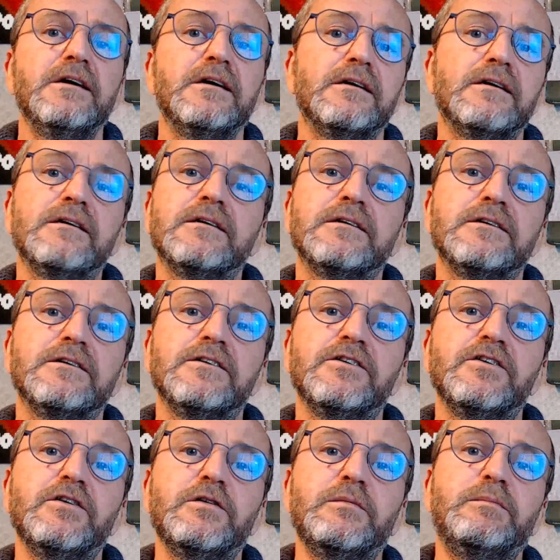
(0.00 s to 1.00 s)

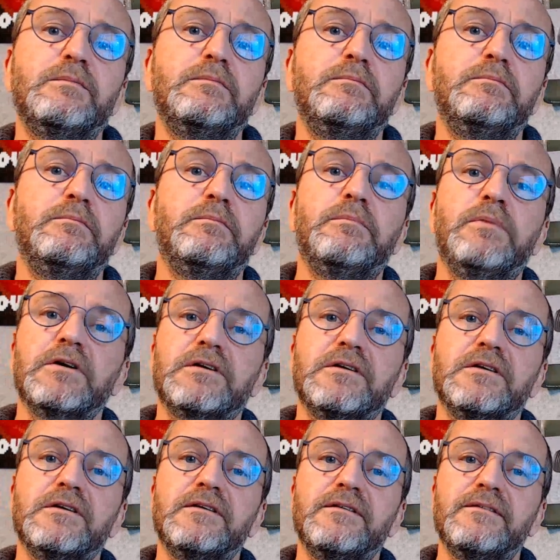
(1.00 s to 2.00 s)
But
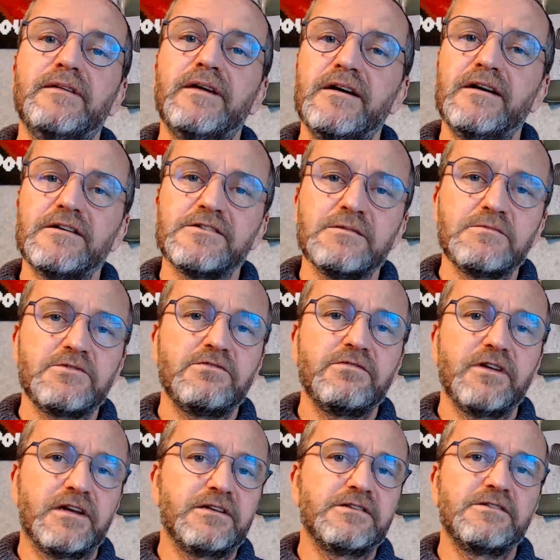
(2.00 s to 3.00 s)
there are some
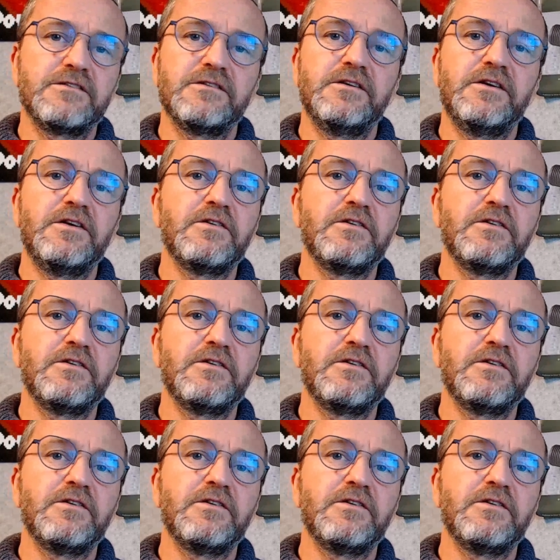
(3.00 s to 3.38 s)
tricks.